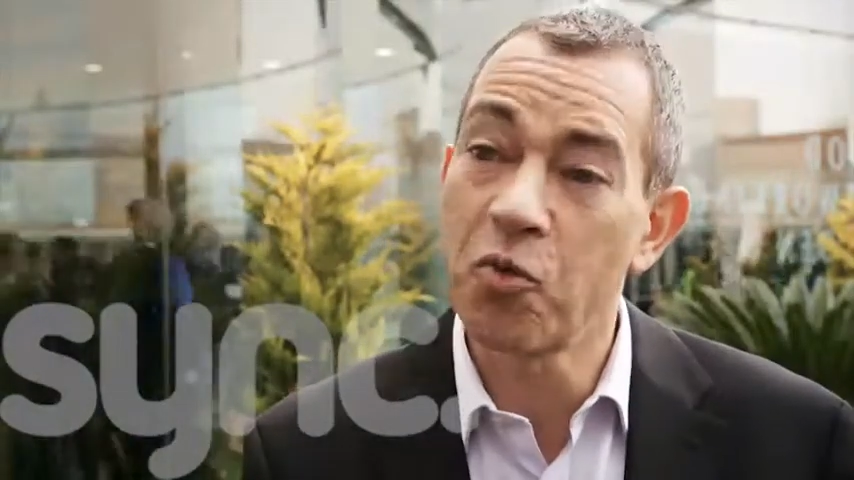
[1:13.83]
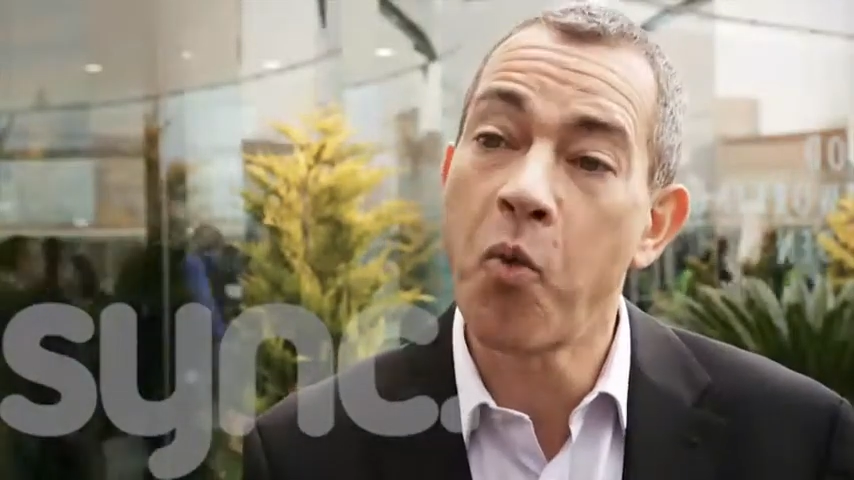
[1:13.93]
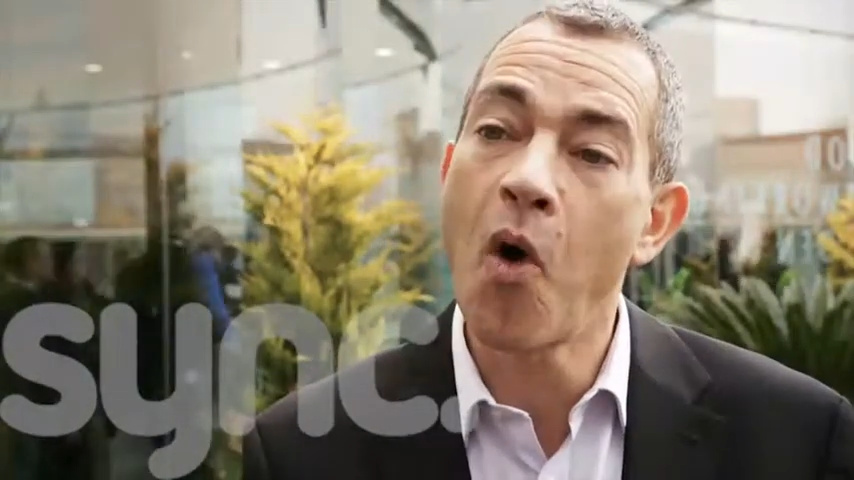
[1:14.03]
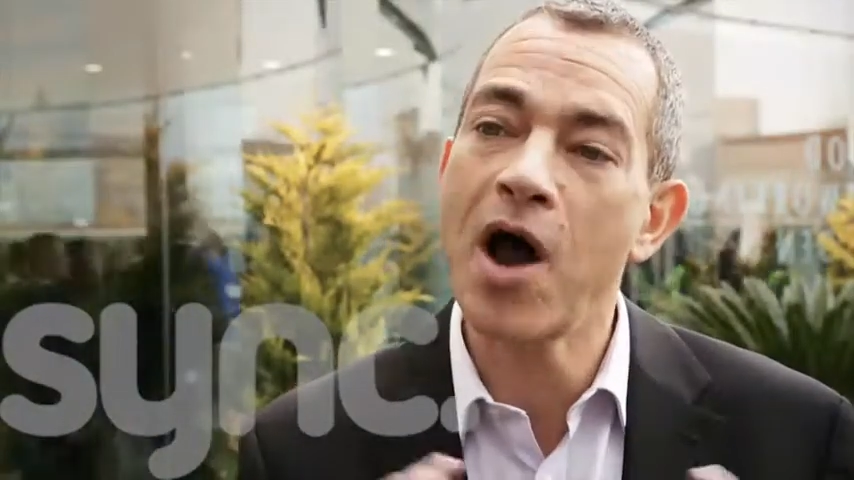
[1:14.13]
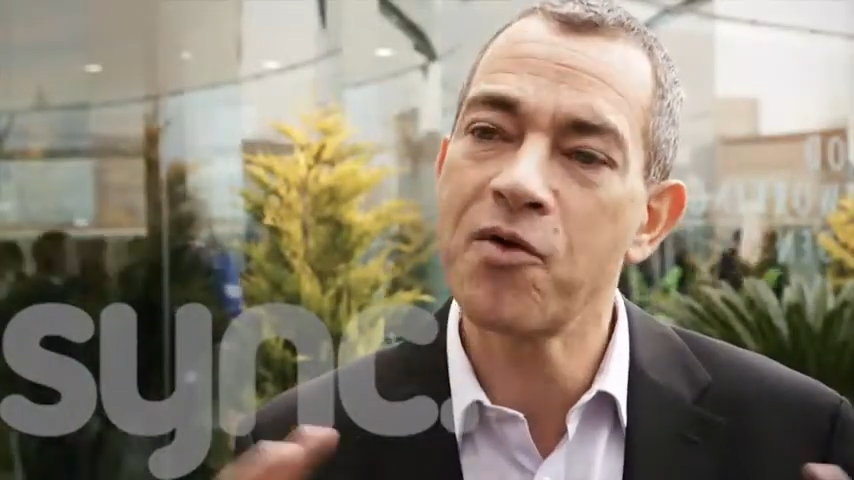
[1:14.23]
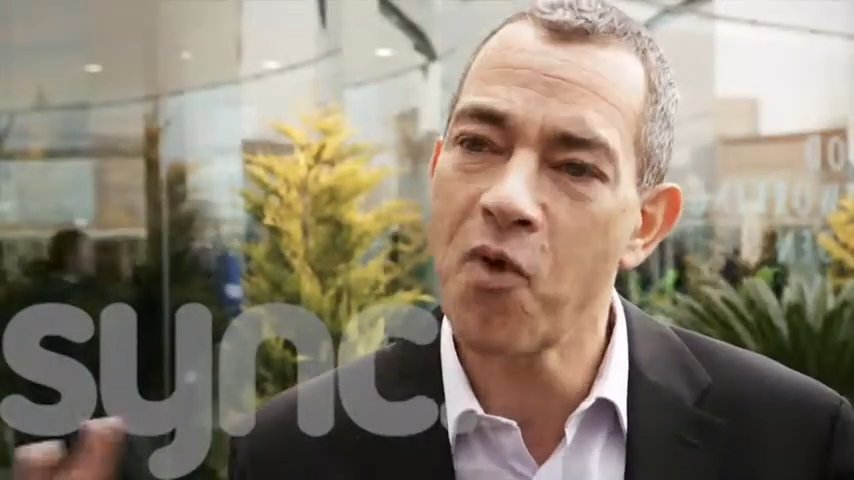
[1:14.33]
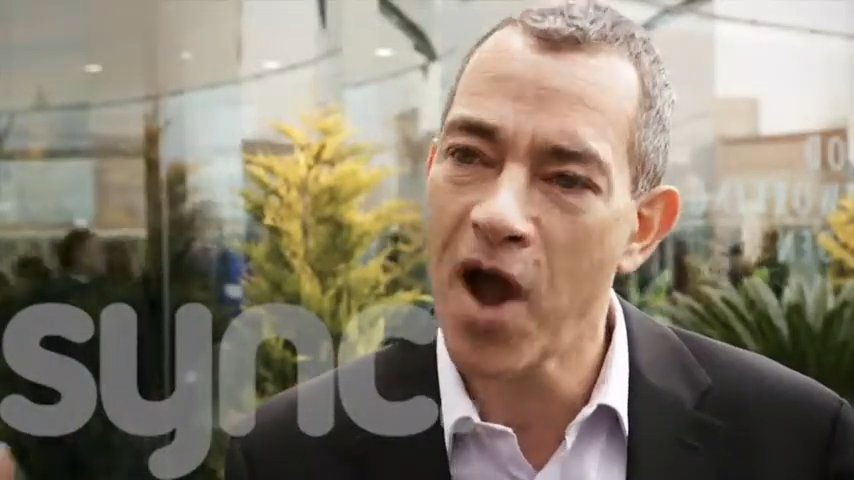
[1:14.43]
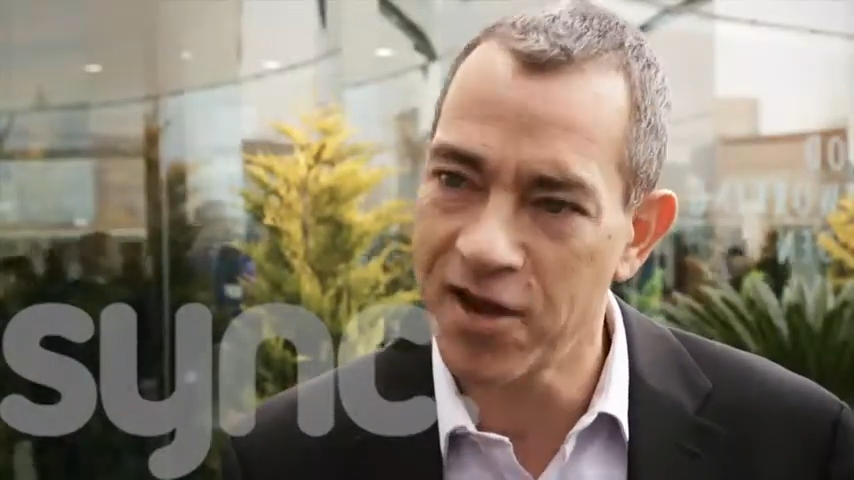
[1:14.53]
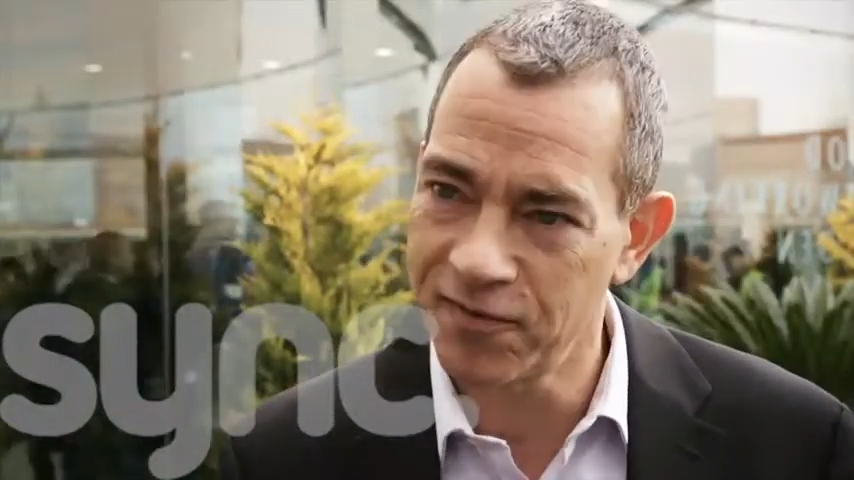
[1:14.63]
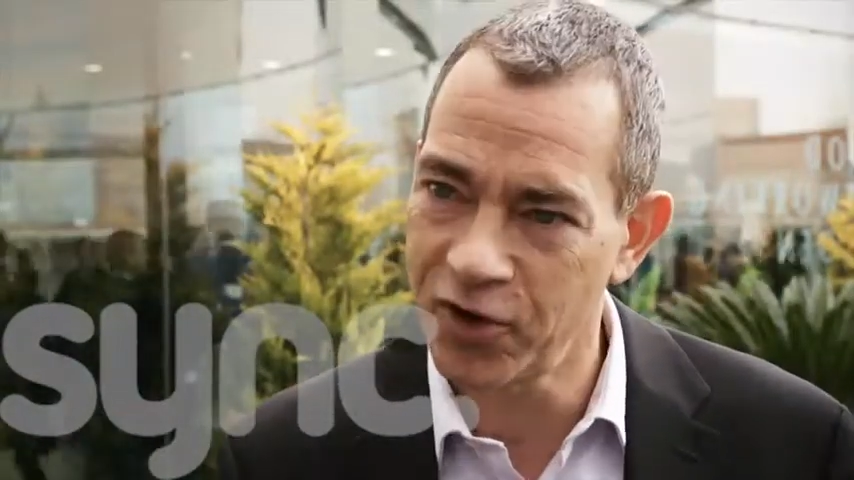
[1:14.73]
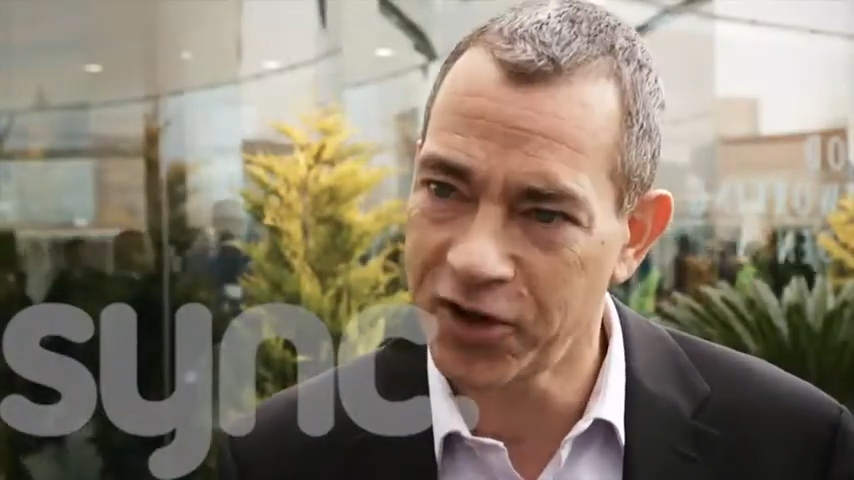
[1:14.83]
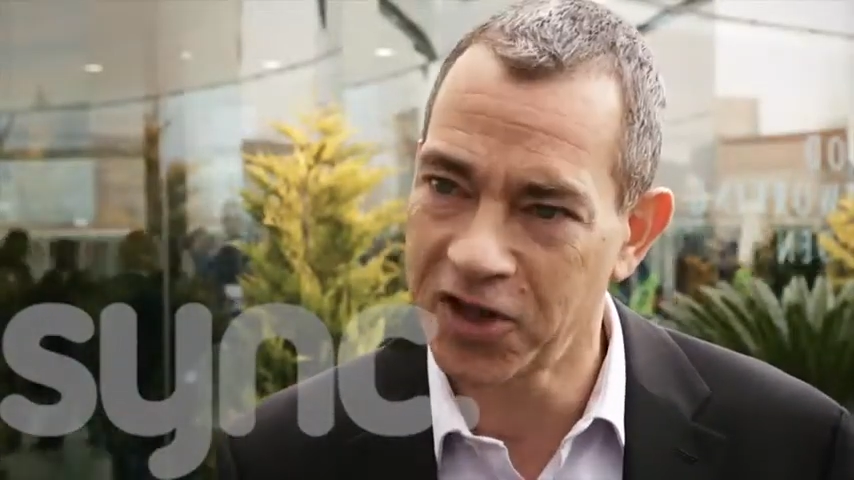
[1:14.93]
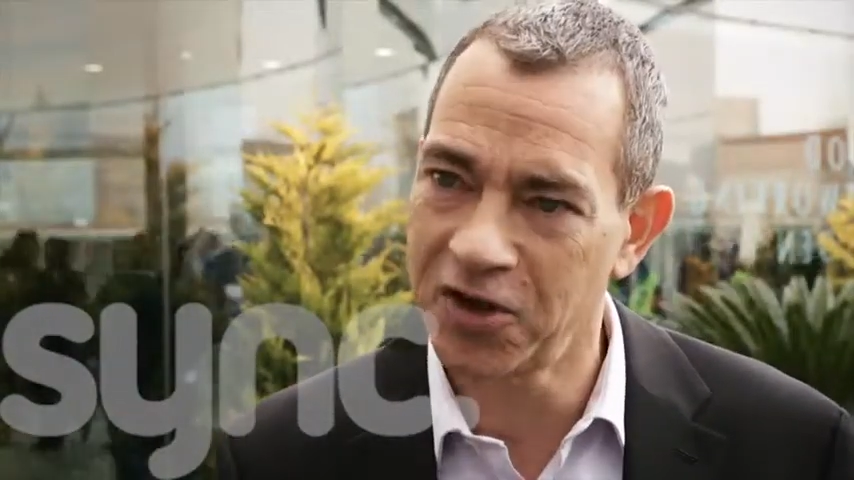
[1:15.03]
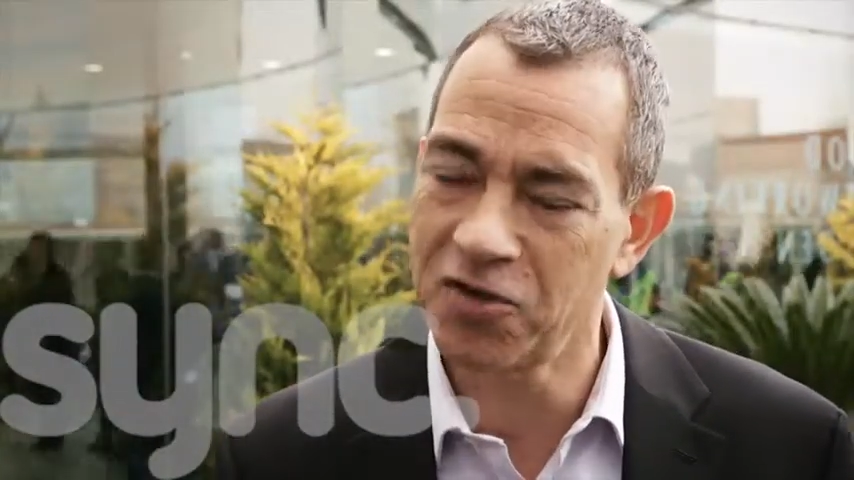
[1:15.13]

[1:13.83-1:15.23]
one way of looking